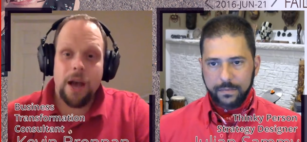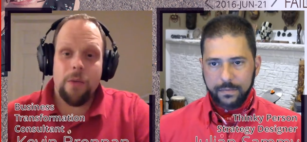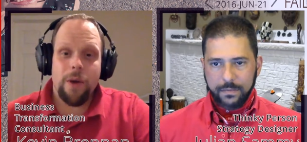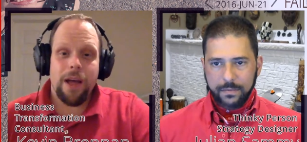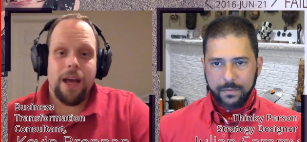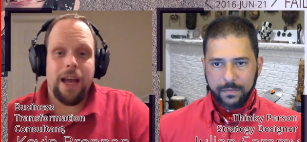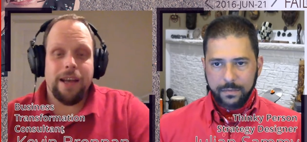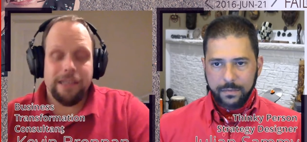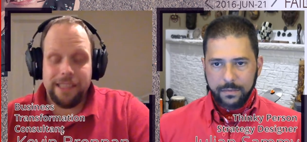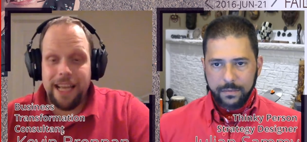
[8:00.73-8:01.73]
Speaker 1: what I
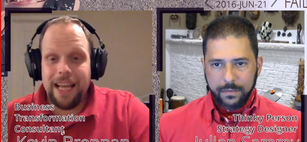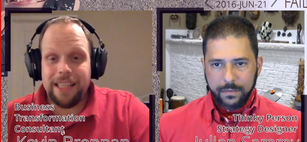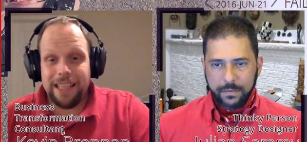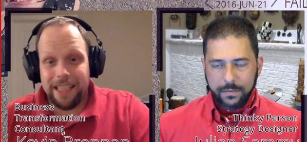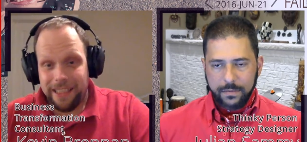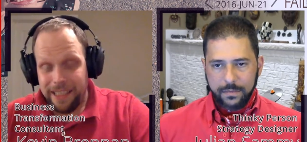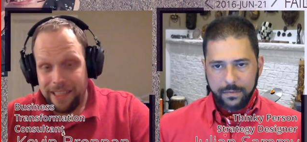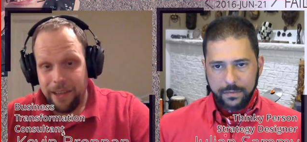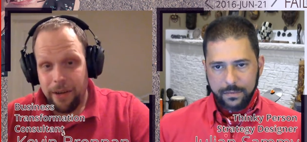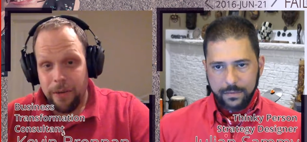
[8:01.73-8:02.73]
understand is that
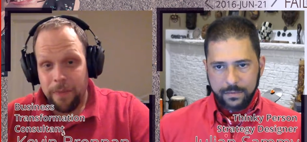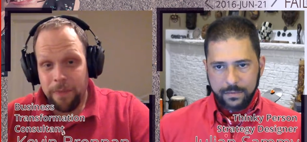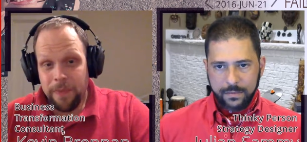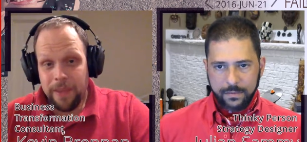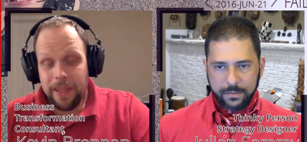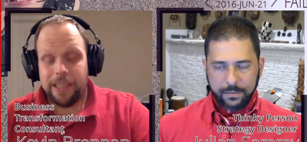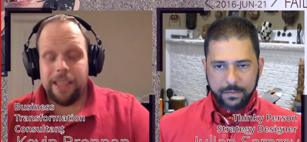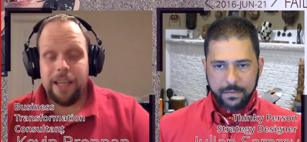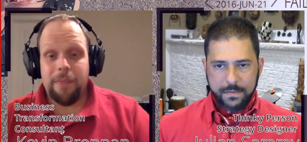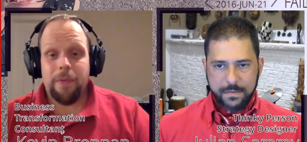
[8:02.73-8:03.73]
Cisco
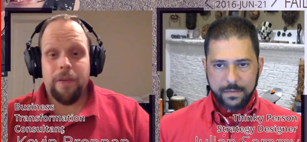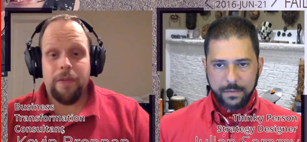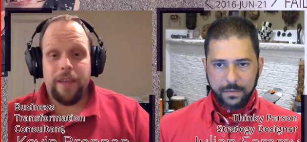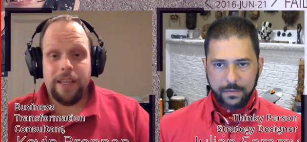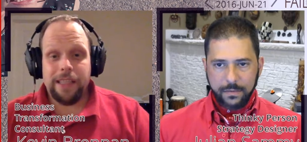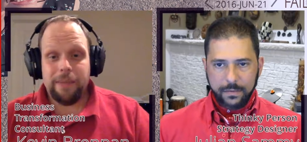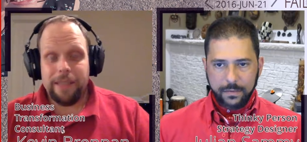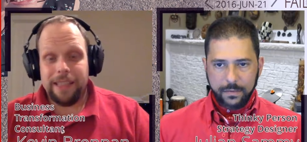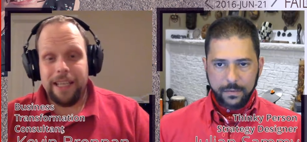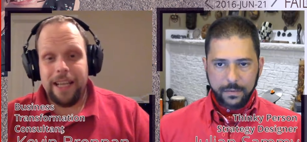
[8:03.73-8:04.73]
does a number of things
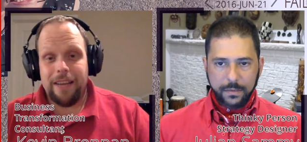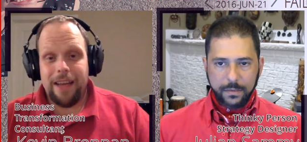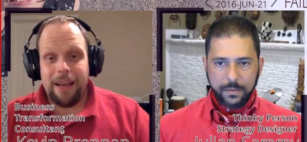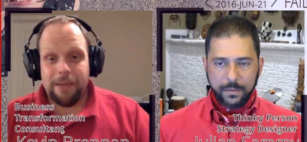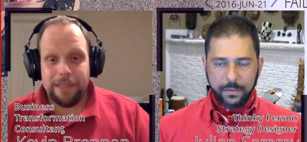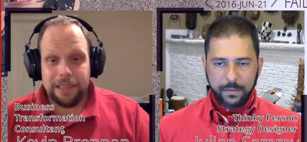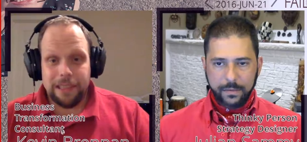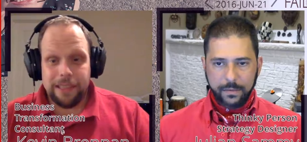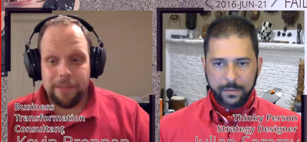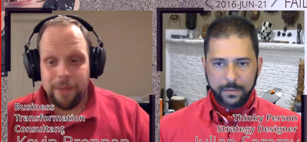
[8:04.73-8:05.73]
when seeking out
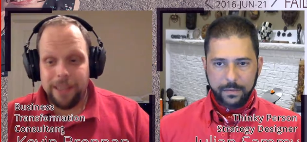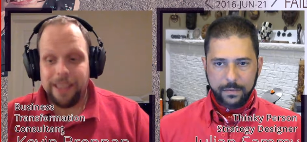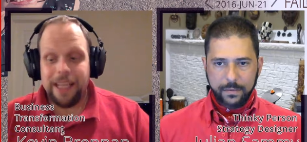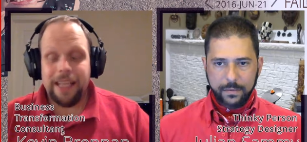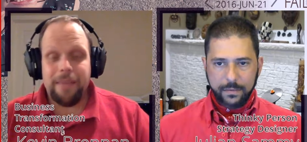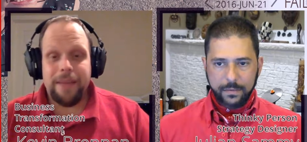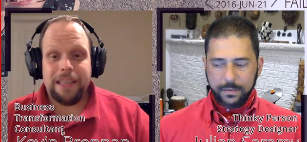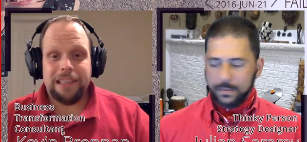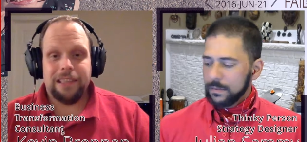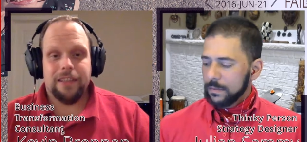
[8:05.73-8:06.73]
acquisitions. One is that they
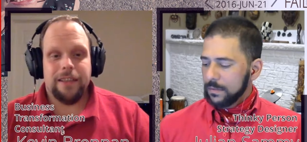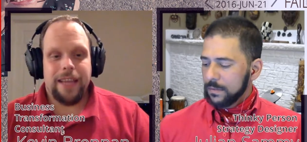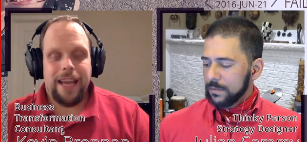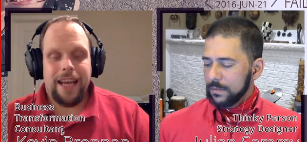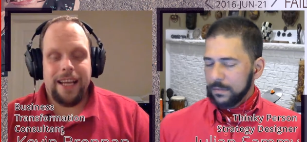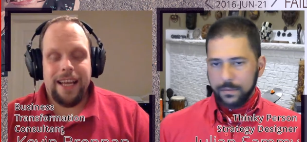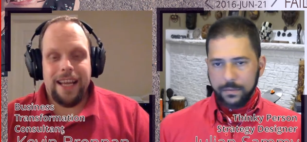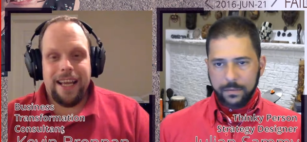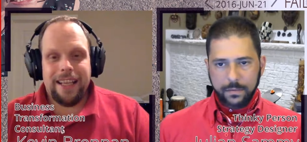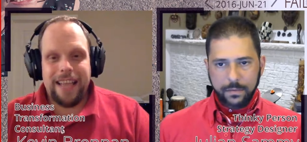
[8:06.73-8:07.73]
make sure that
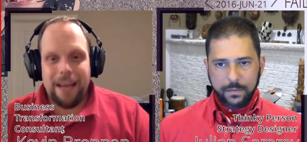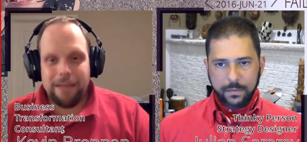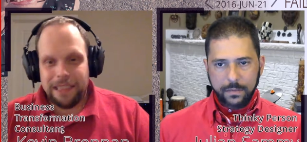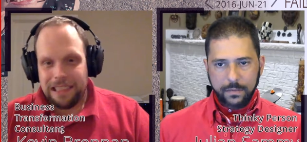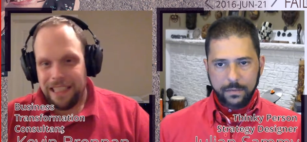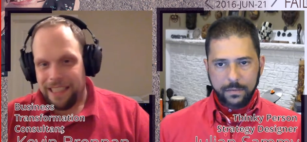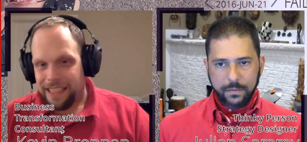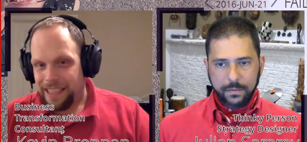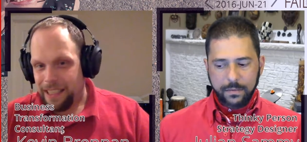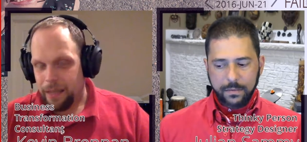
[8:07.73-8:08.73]
the acquisition
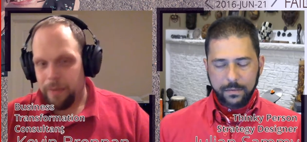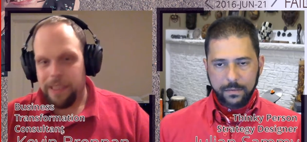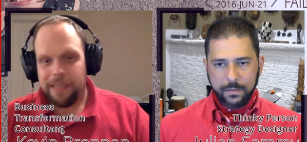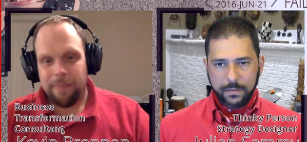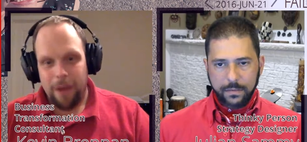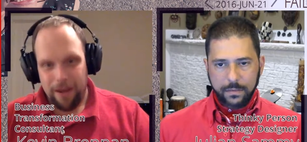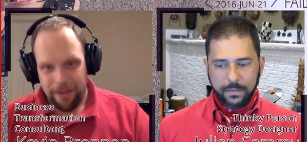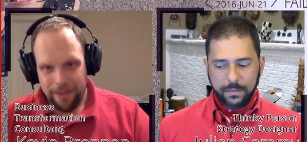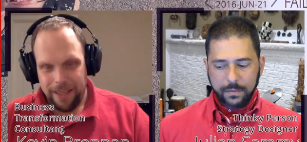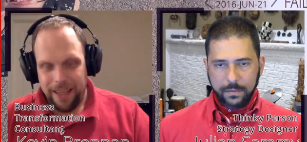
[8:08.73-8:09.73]
is considerably
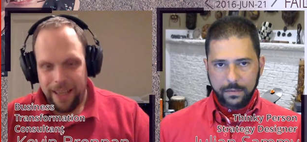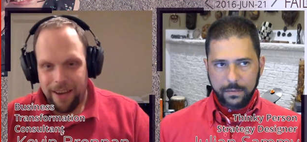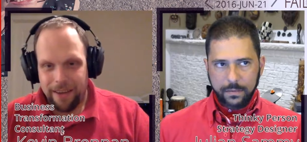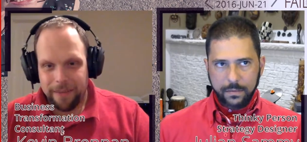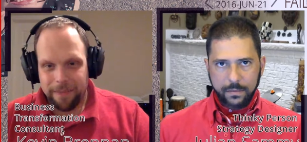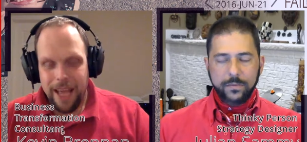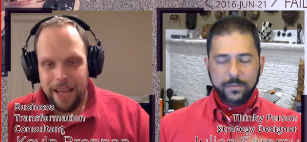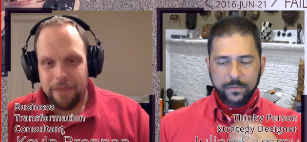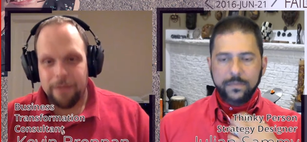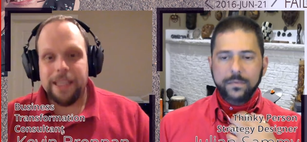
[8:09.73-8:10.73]
smaller than they are.
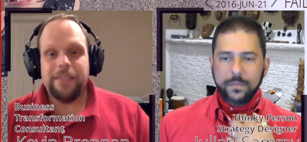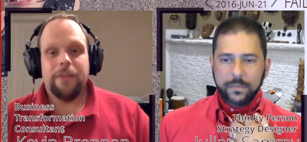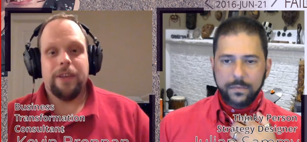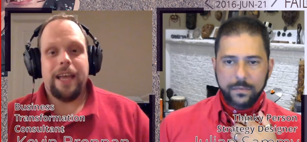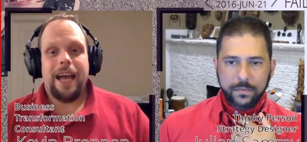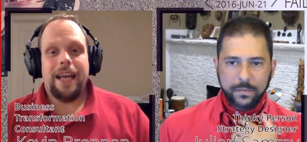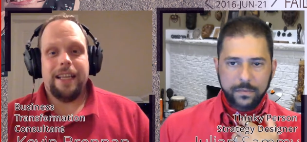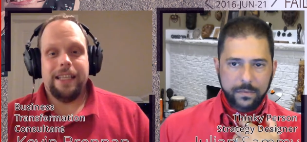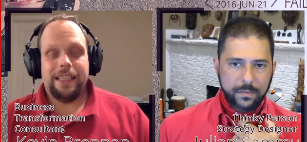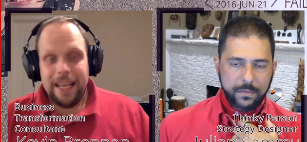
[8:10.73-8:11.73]
And the reason for
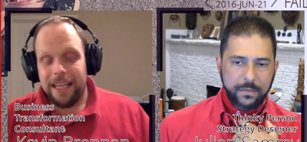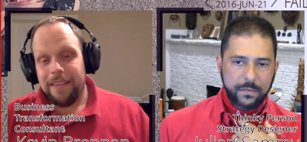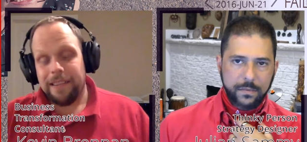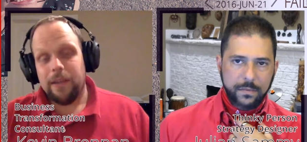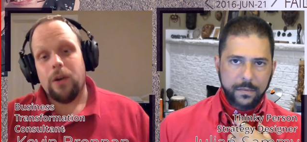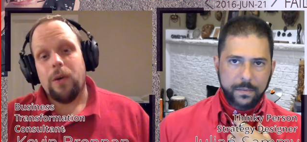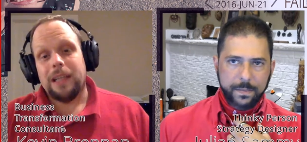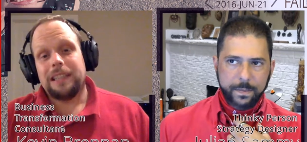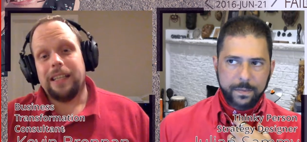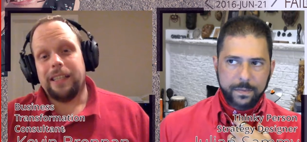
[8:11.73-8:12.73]
that is it leaves no
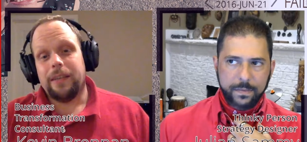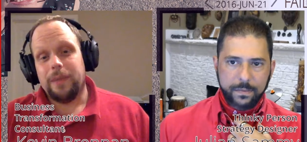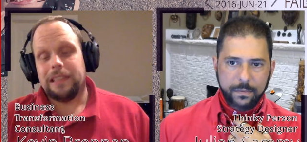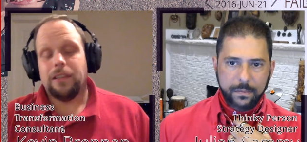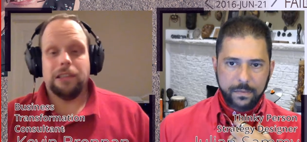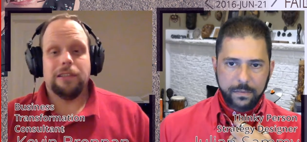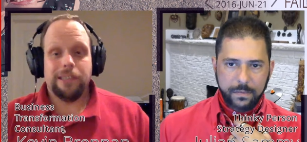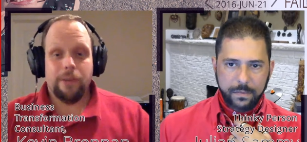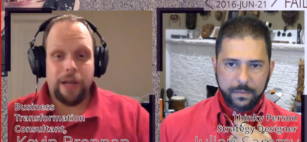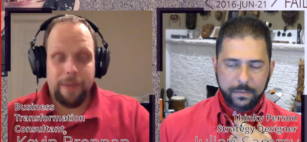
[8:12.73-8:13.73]
question as to which culture
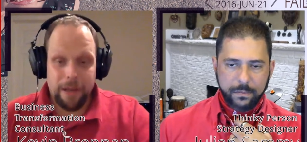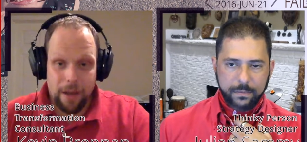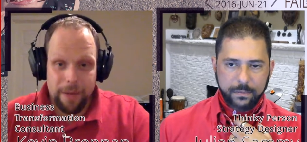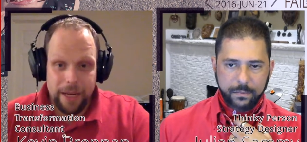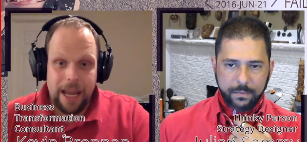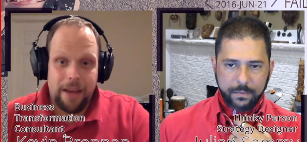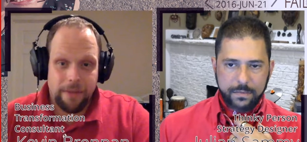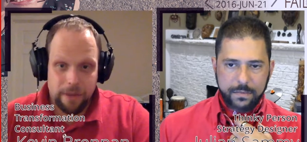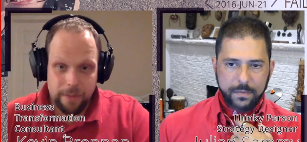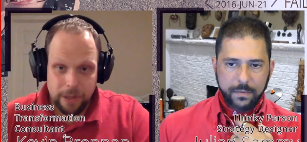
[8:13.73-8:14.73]
is going to be dominant
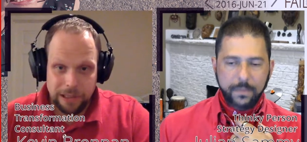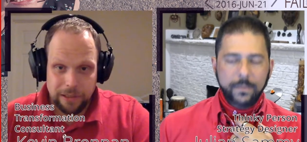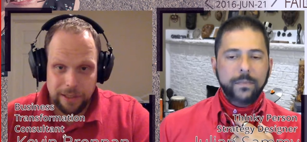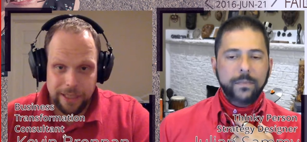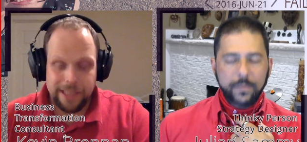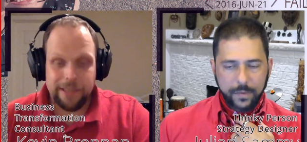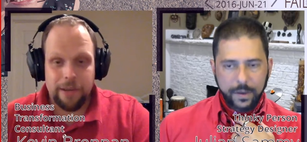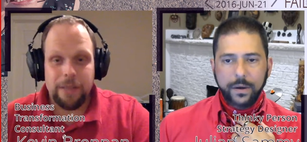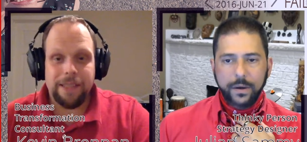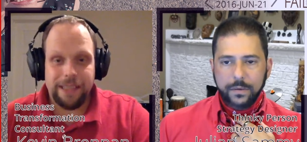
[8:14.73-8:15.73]
after the merger. It's
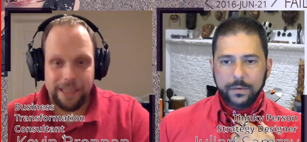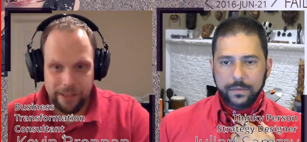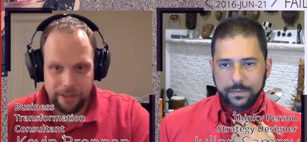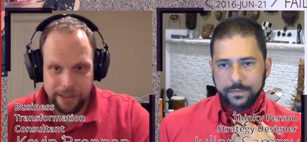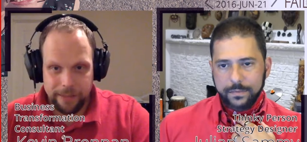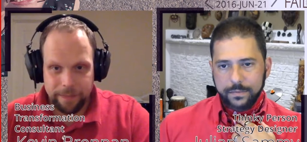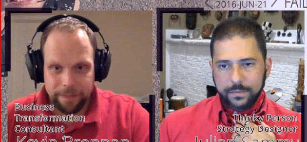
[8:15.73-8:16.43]
going to be Cisco's.